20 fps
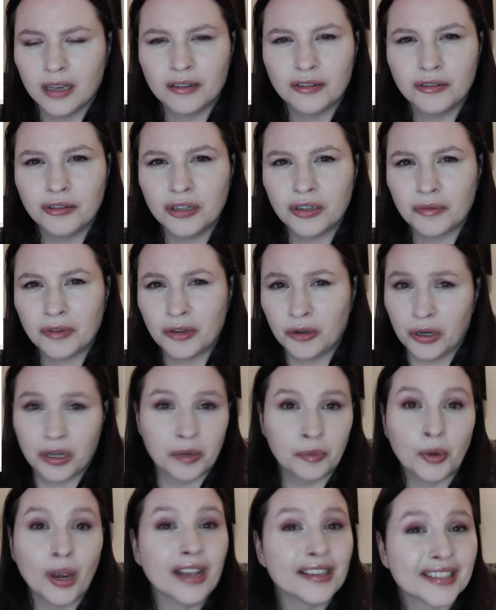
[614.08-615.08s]
I don't know,
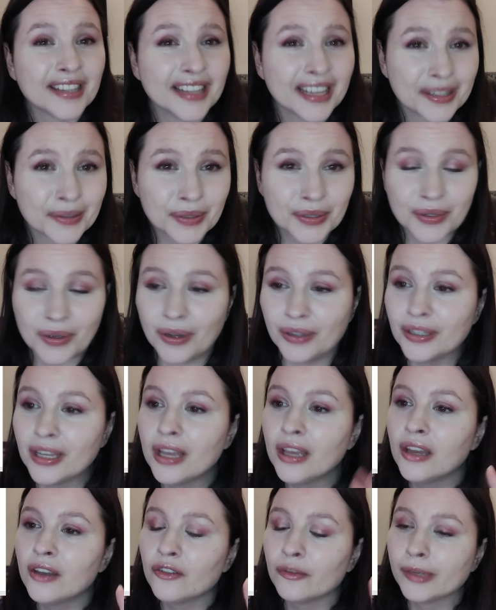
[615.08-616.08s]
Cricut press, that's what it's called.
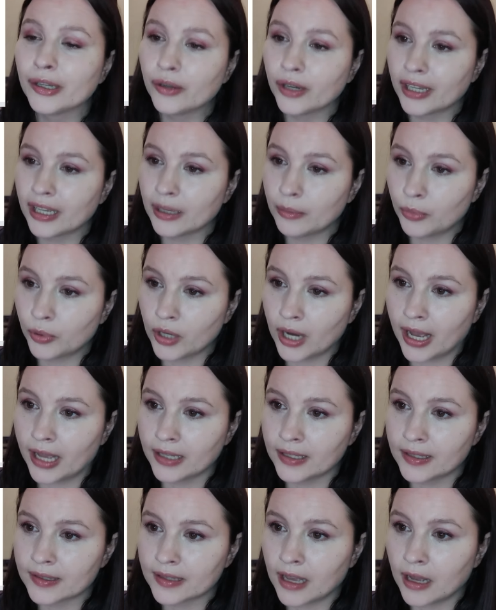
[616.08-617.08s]
My Cricut
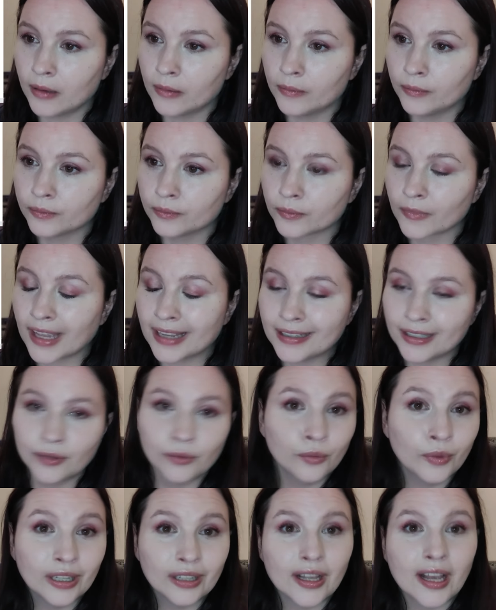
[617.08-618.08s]
press, I
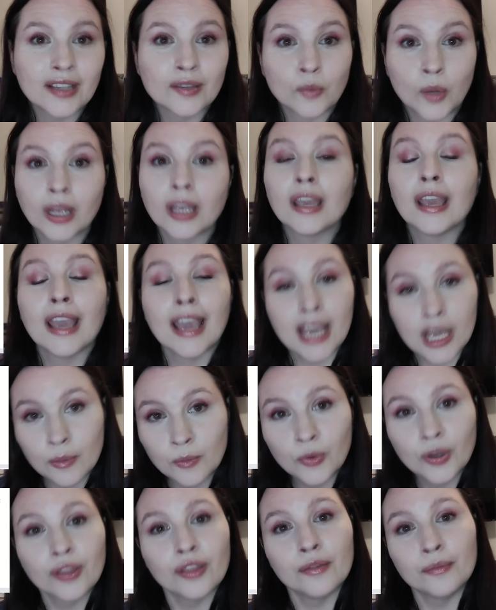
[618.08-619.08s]
didn't realize one
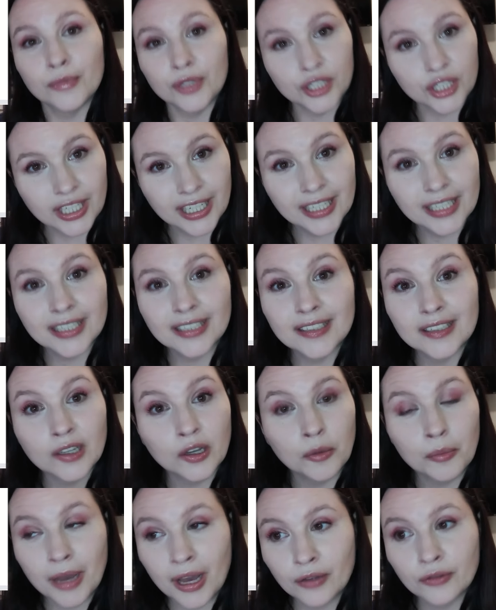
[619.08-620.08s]
came with the machine
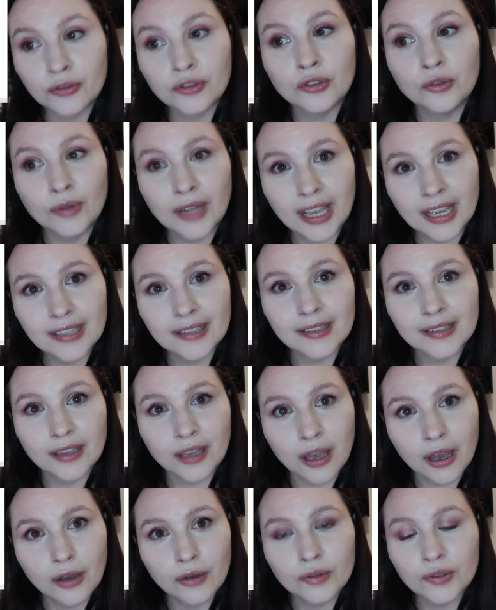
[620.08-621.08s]
until about 2 days
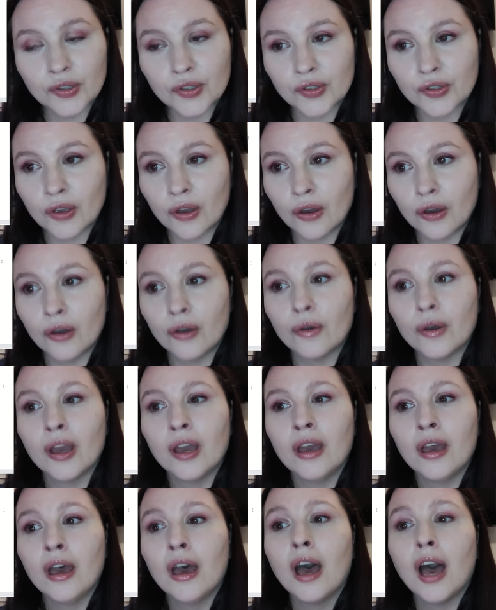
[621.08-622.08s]
ago, so
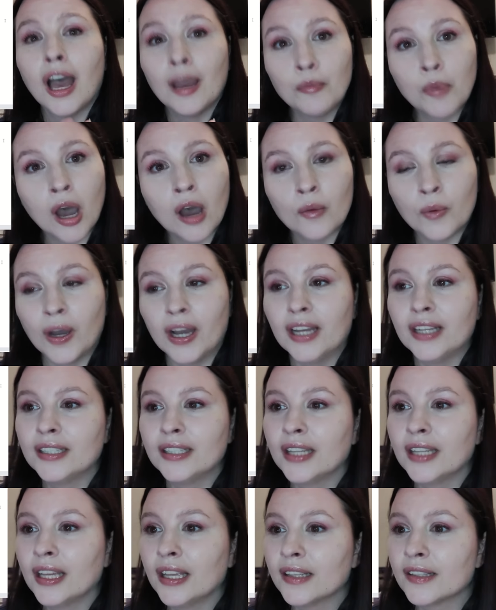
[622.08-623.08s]
I bought
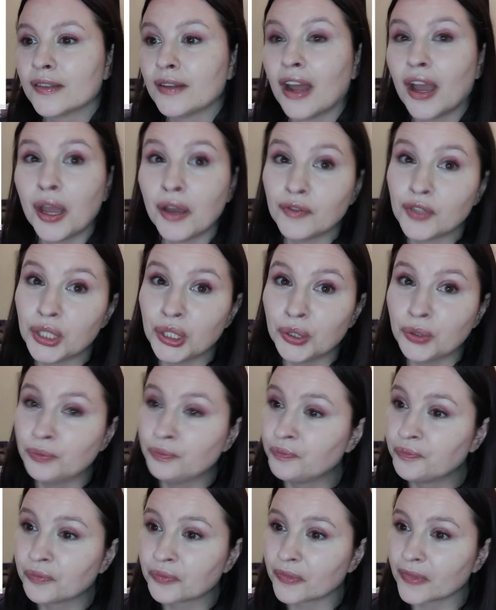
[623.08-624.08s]
one, so now I have two.